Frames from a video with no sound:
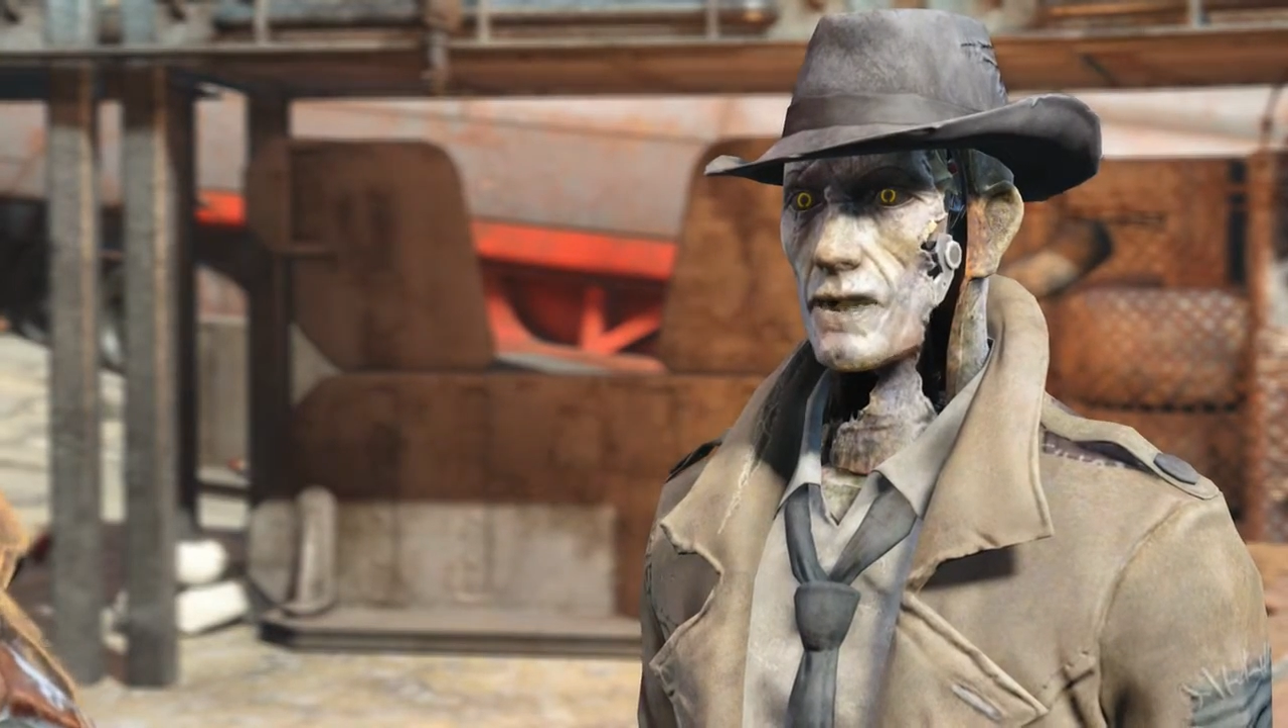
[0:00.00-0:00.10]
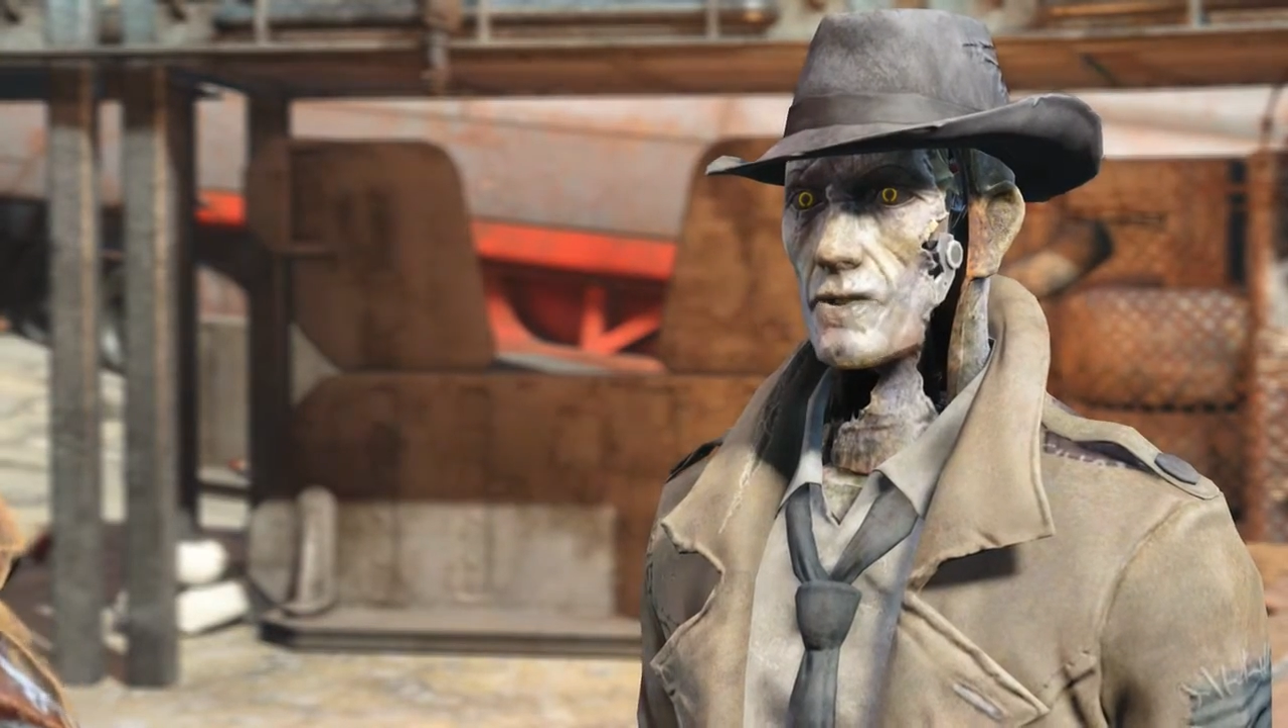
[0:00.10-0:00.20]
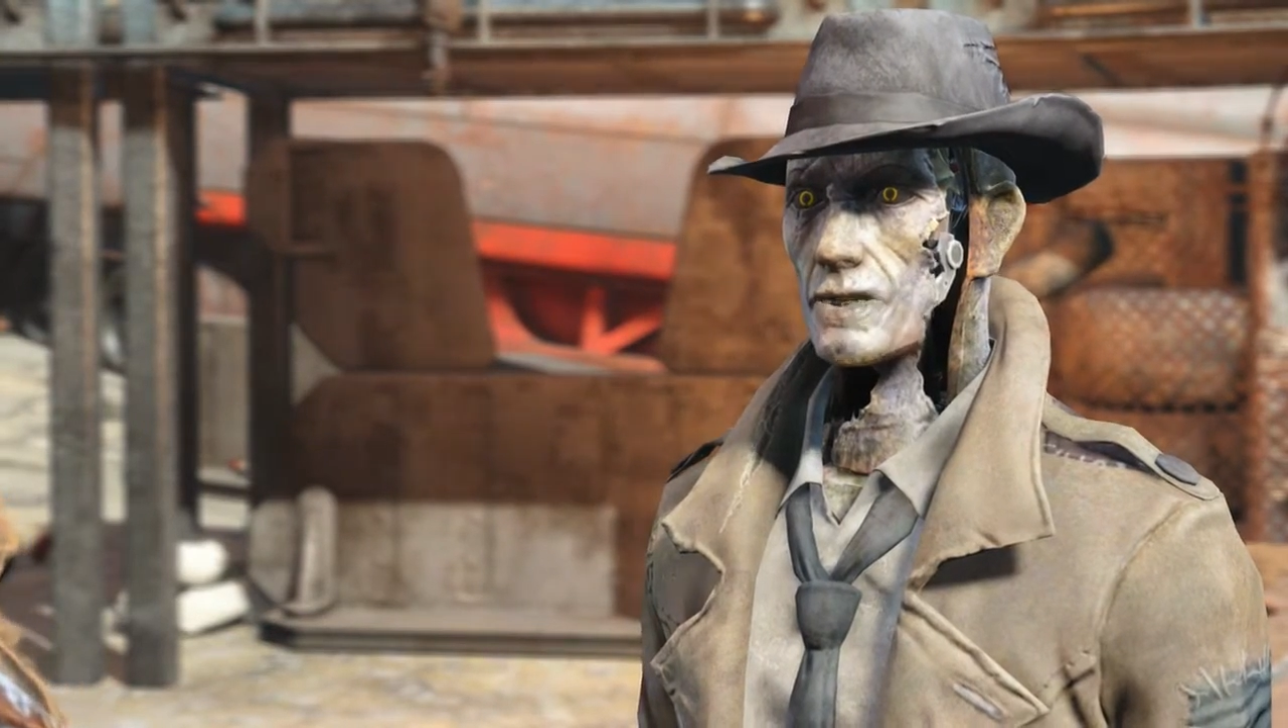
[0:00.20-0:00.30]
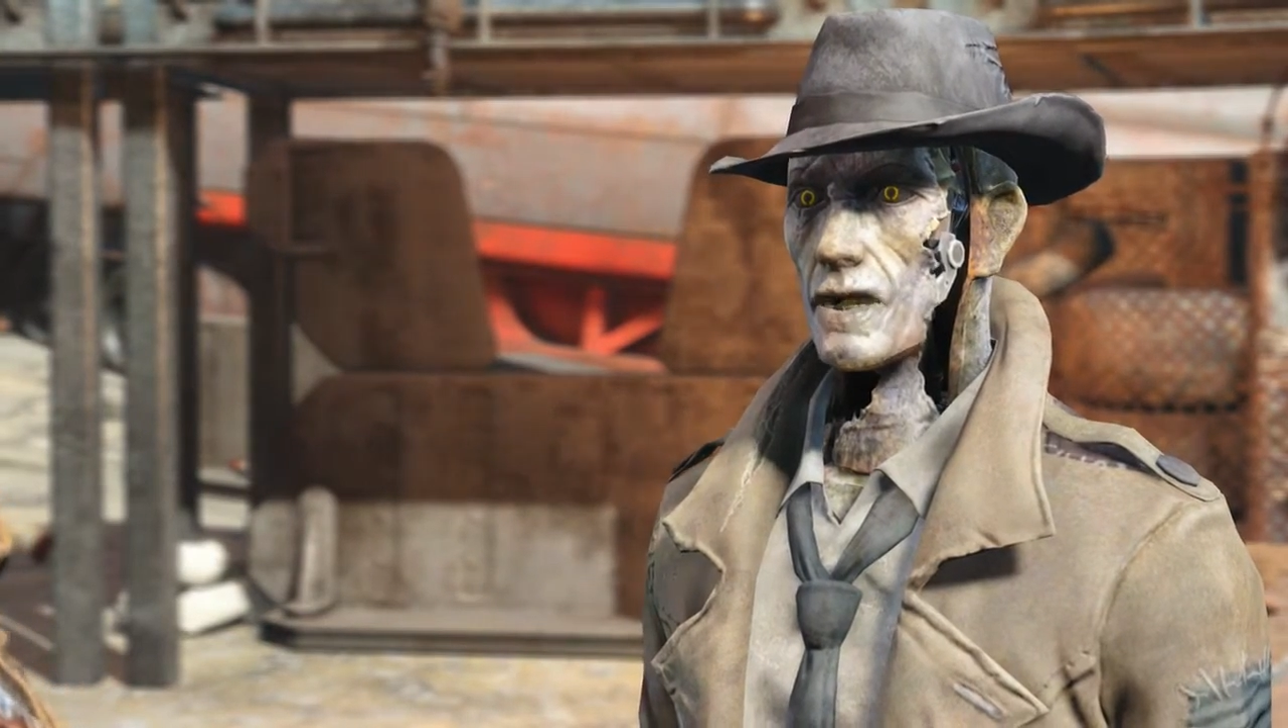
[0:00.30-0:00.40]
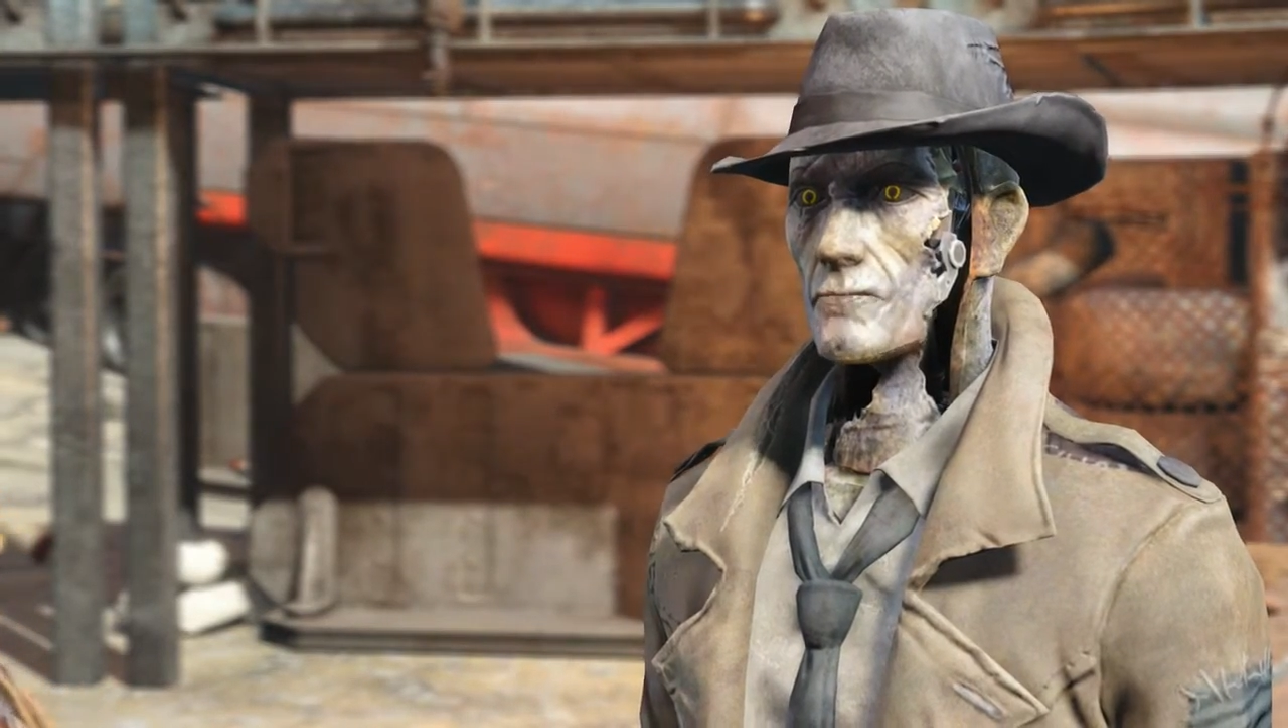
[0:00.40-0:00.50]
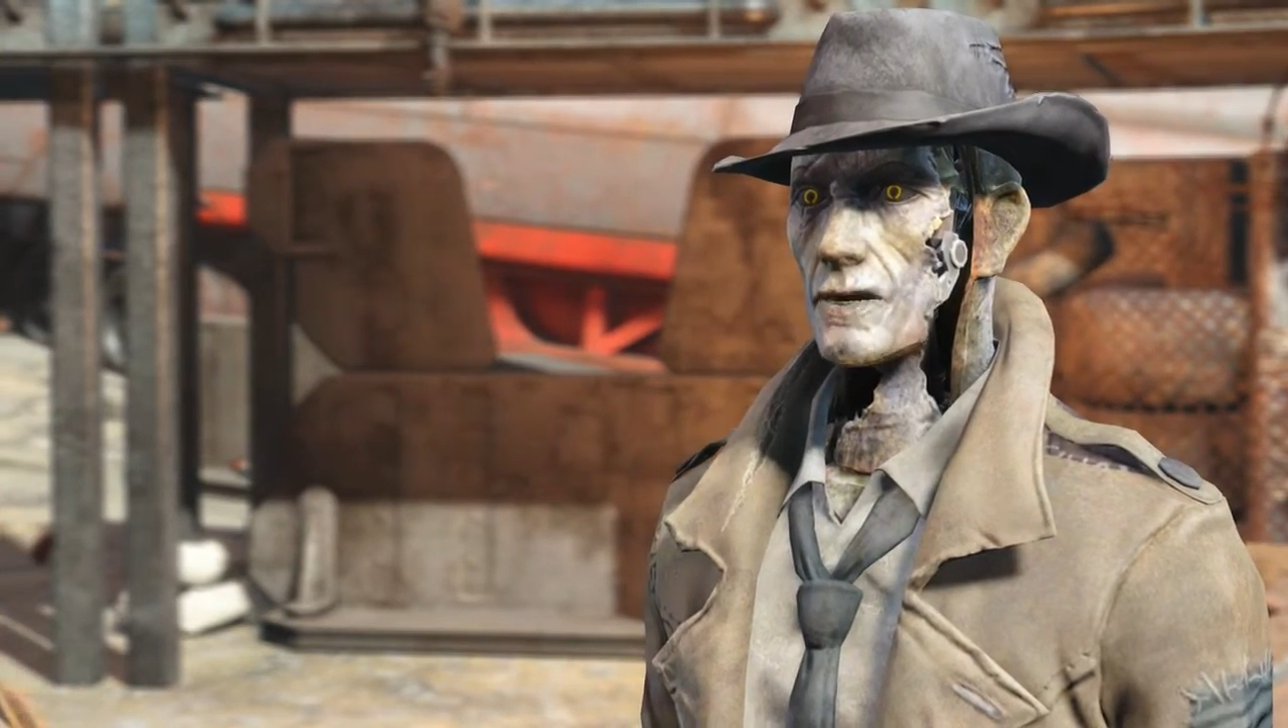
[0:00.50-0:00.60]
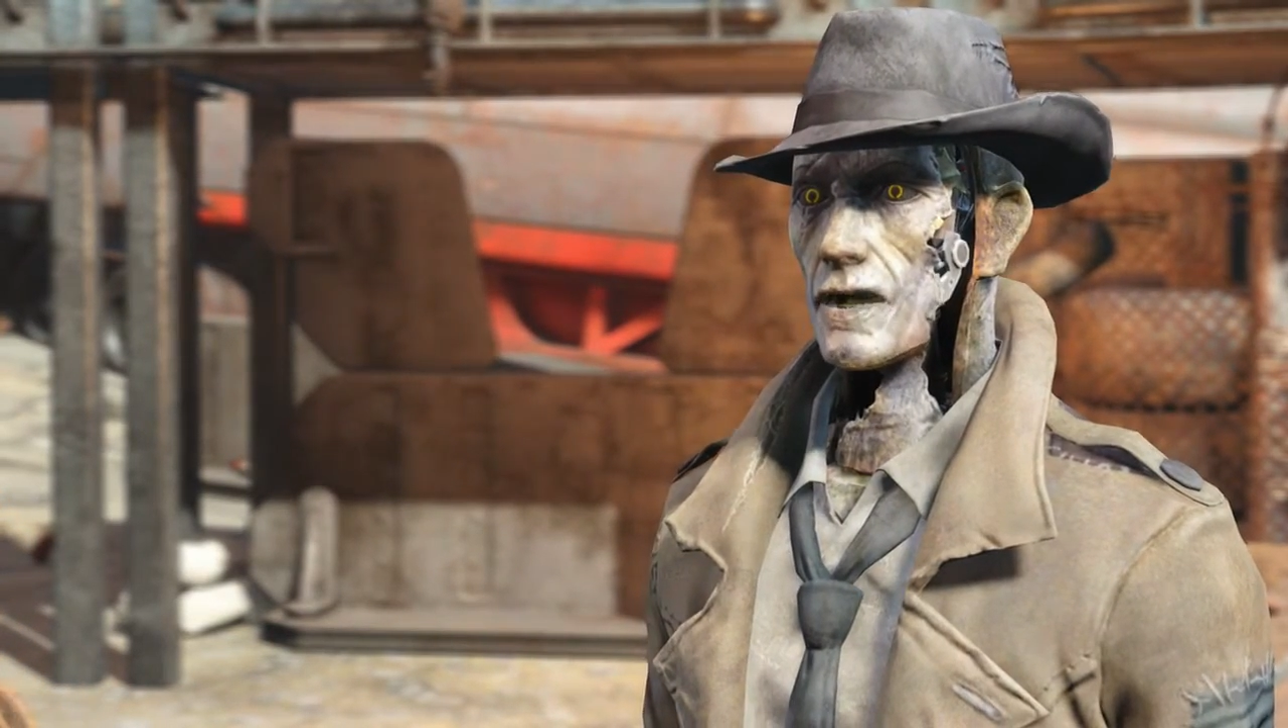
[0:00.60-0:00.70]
I was damn